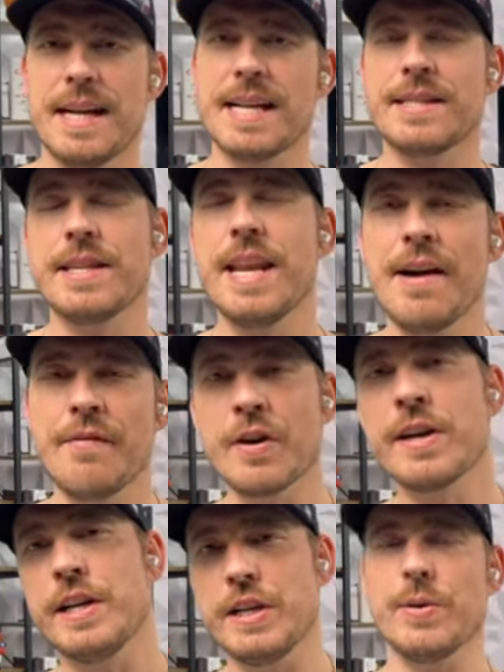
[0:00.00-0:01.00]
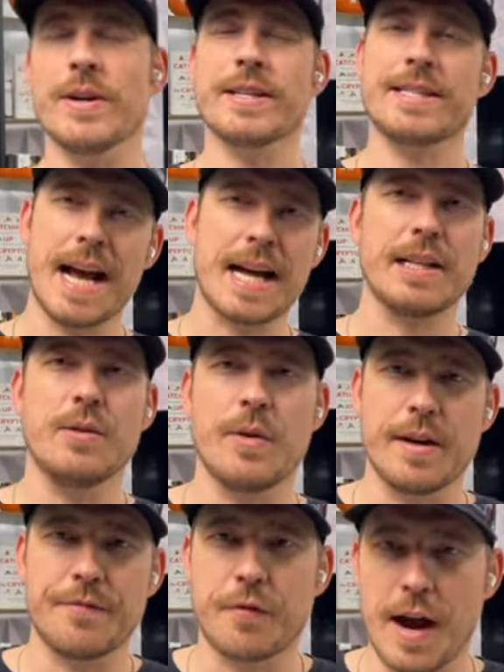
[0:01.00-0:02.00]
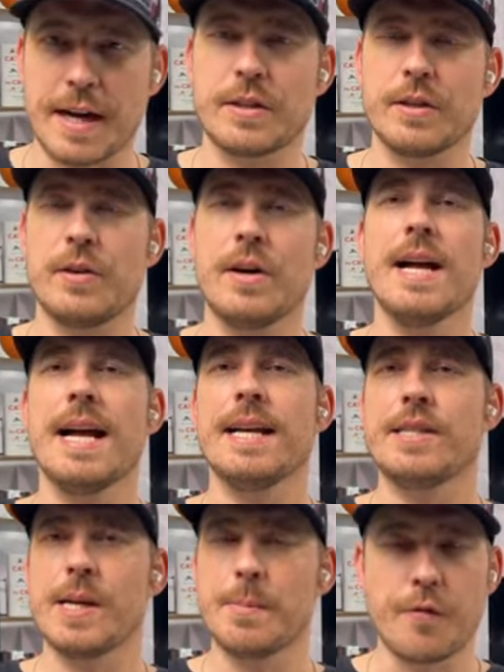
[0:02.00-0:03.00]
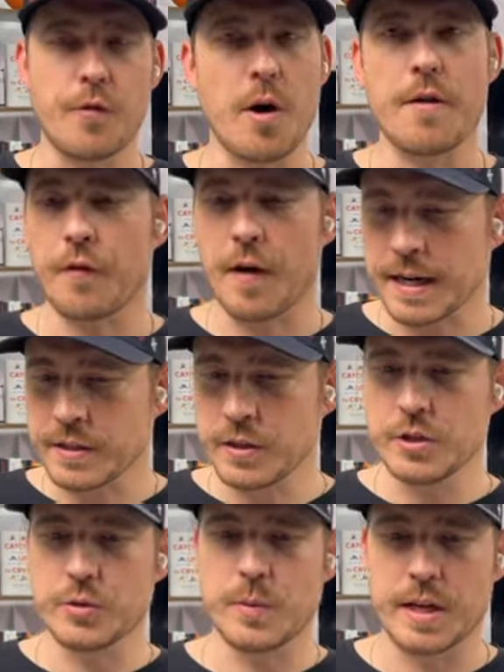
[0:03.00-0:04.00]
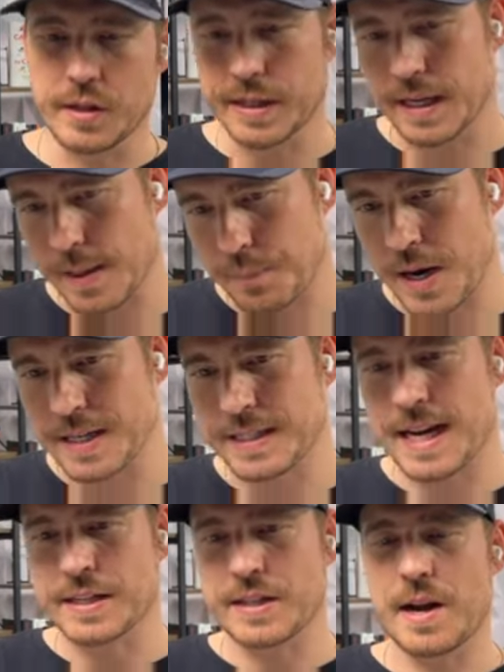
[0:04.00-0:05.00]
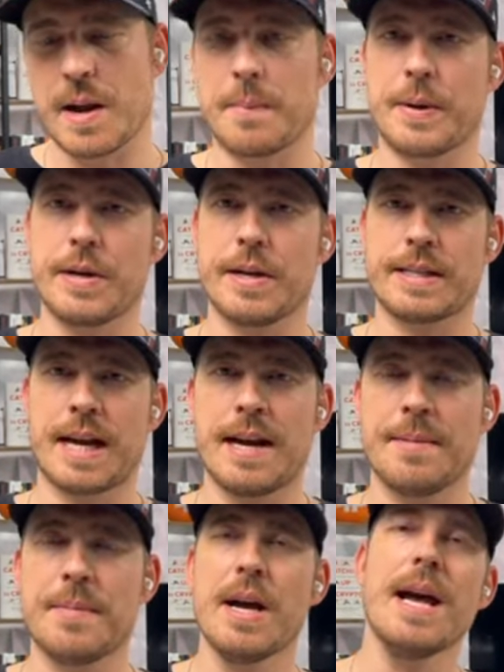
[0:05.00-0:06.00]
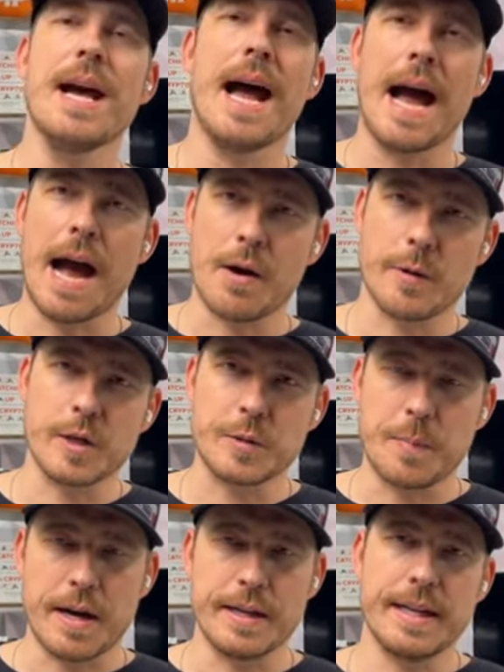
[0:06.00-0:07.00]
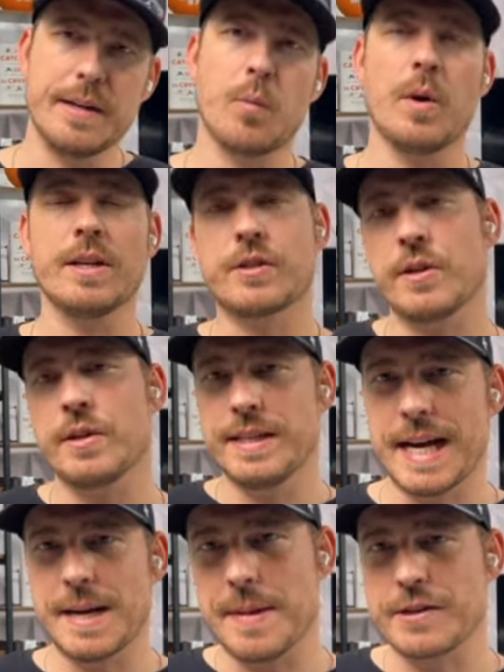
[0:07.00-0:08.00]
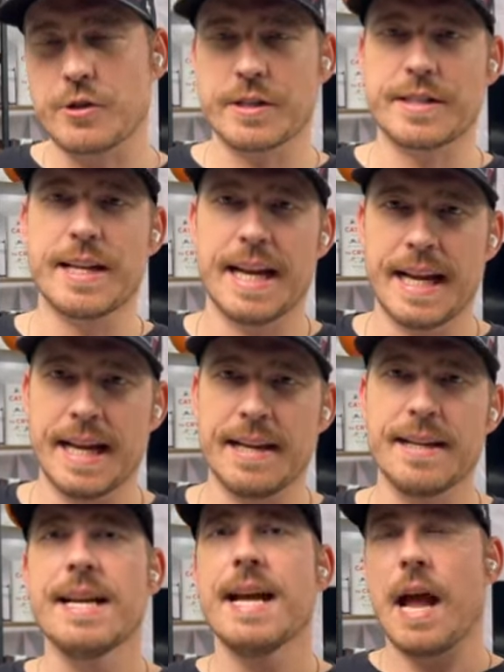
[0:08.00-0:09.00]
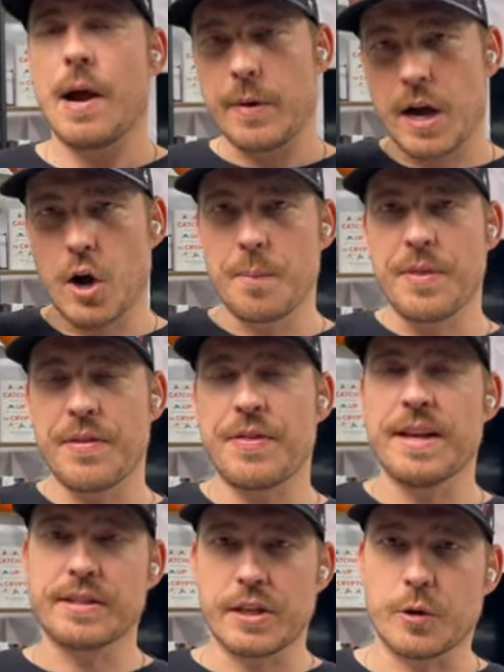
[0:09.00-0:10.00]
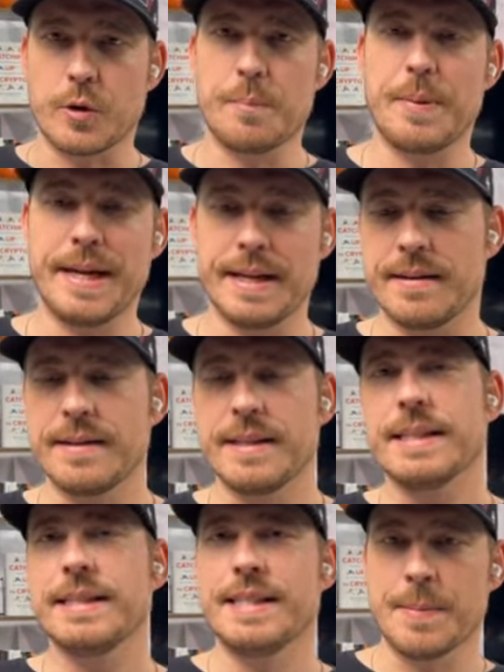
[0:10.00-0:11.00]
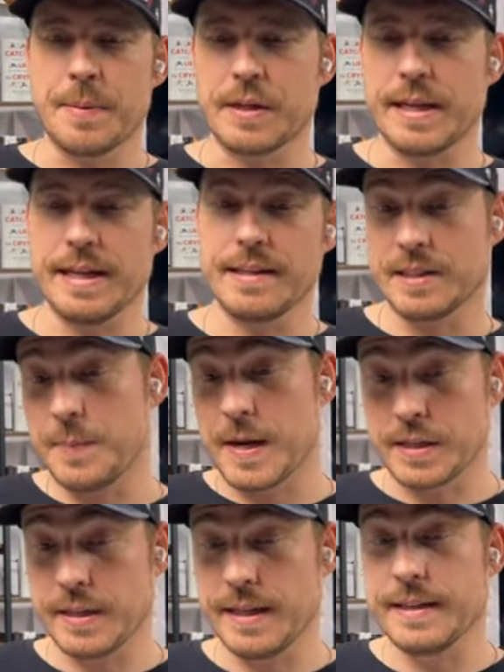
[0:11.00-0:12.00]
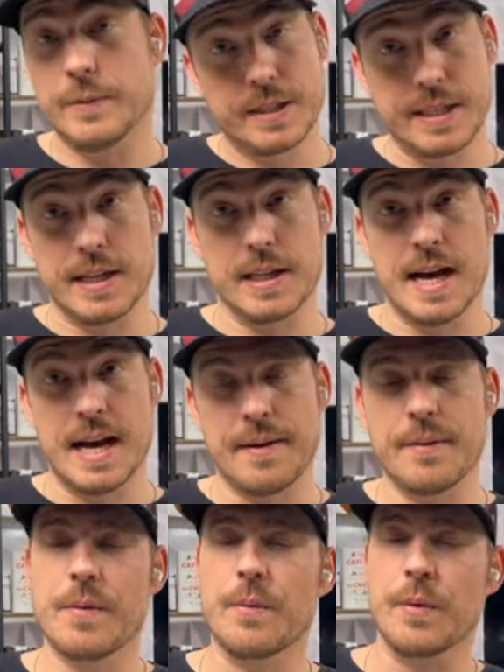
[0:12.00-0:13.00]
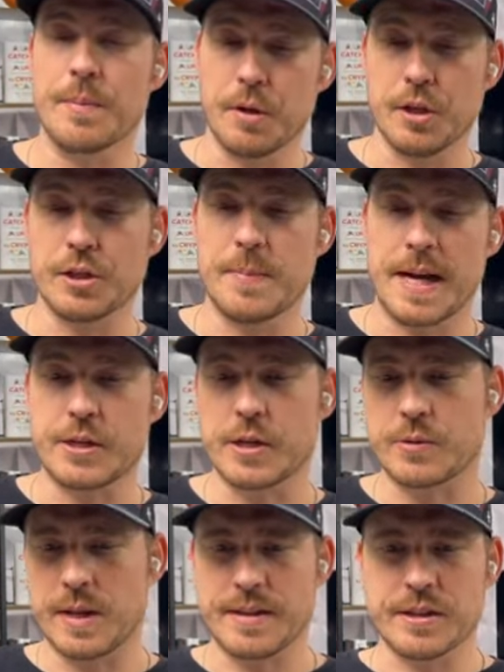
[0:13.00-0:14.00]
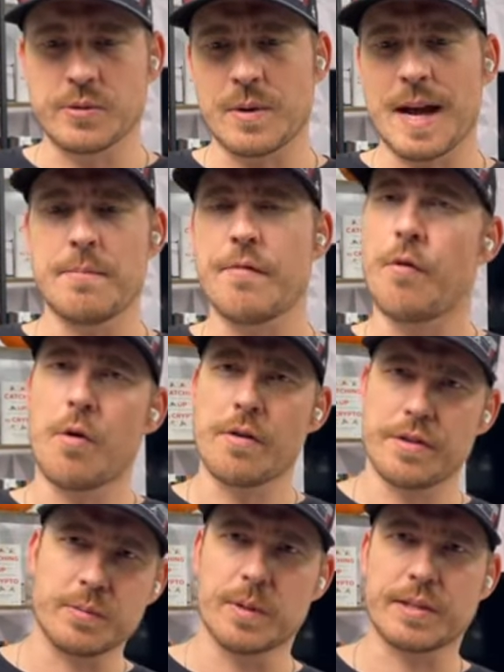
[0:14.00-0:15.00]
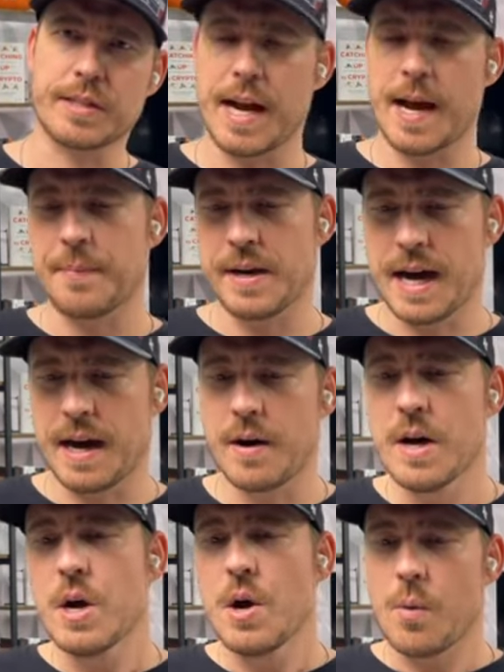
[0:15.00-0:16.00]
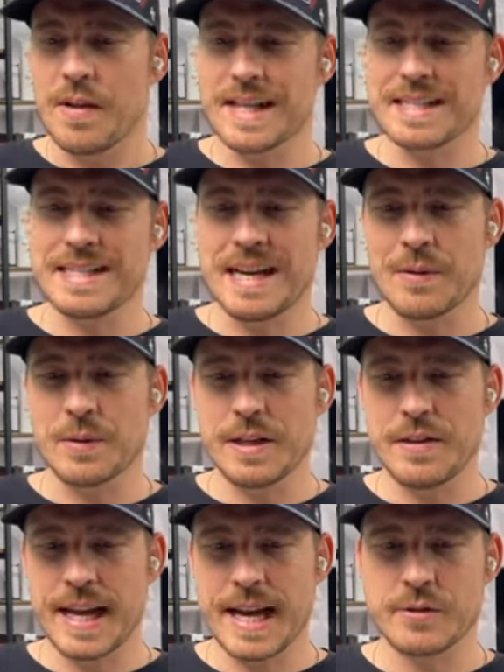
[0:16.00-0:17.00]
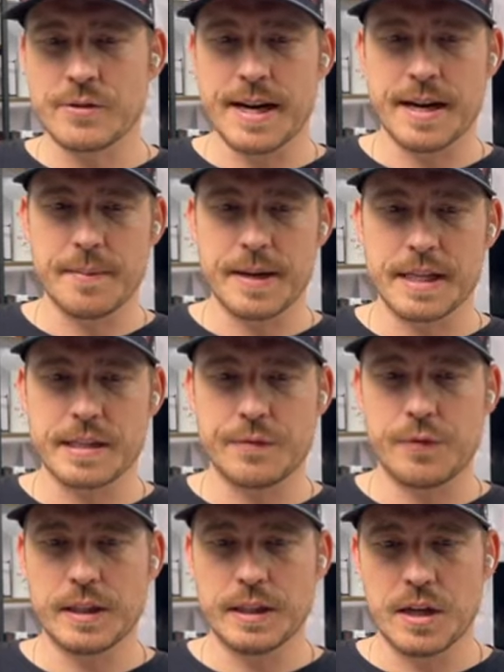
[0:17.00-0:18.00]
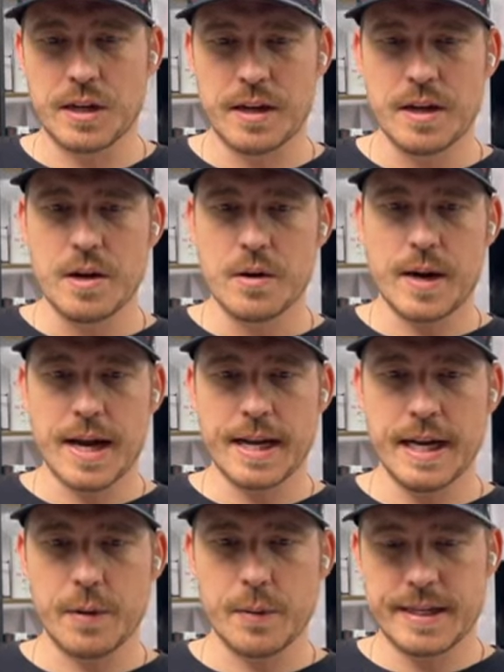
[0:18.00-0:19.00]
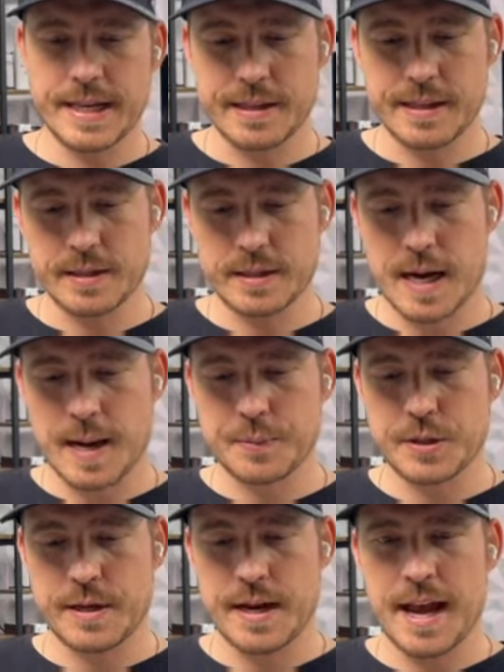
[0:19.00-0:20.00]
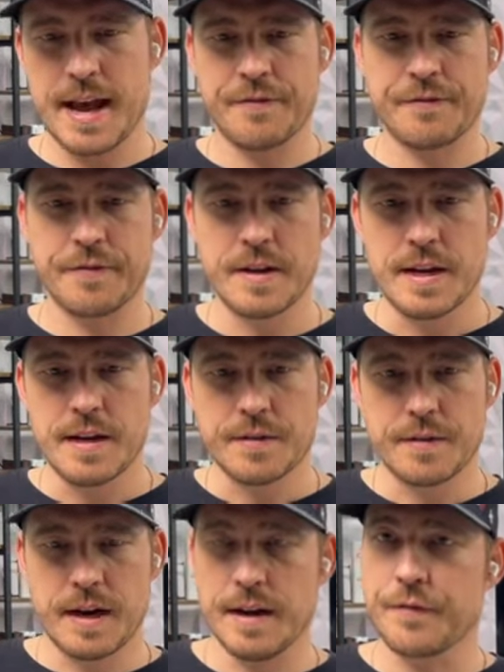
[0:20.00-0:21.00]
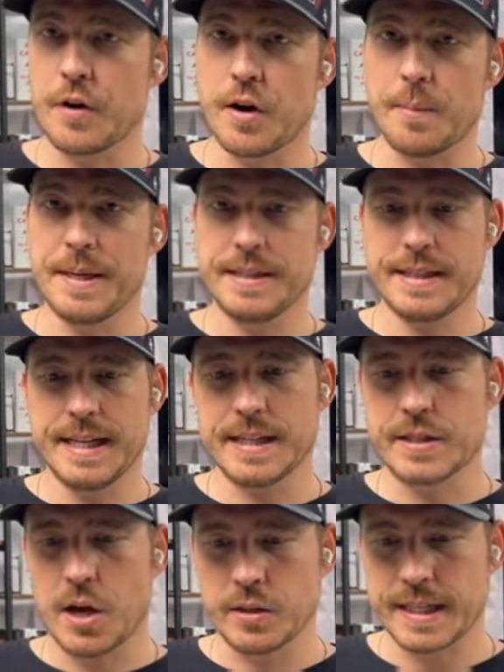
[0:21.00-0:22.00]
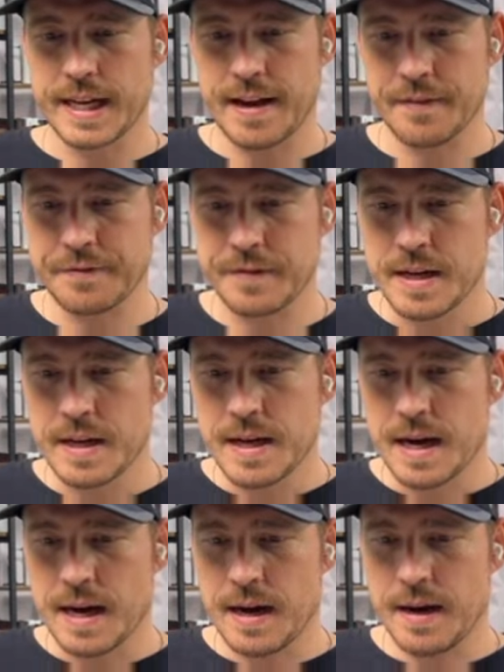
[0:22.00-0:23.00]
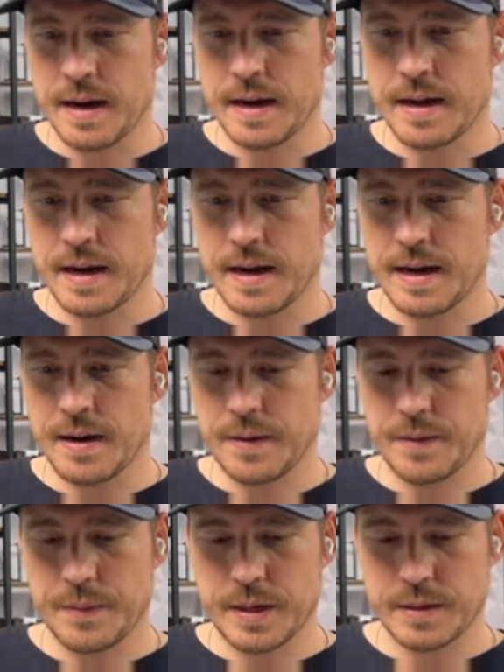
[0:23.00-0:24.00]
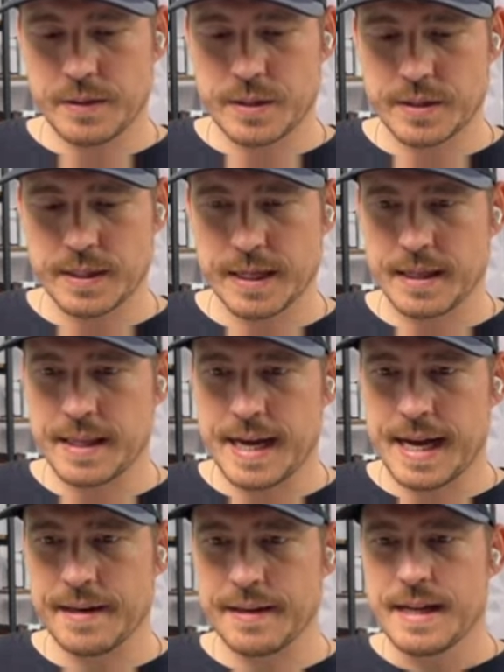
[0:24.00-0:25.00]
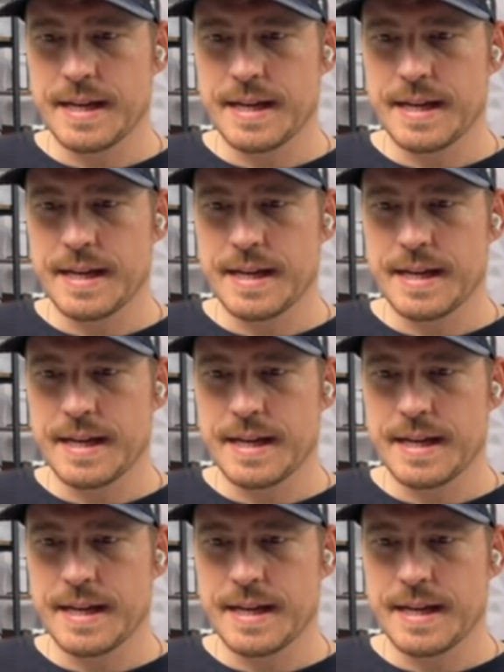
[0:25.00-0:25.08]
It's never going to do exactly what a fractal has done before. A fractal is when you're looking at price action in a period of time, how it responded, what certain data metrics did it hit, and we hope that it's going to repeat. Typically, especially, we see it a lot with bullish metrics. We're like, this is what happened before, this is what's going to happen now. Well, that's not really the case right here, because if we look right here, we take this Option F. If you're on PC, it's Alt F. We go just like that.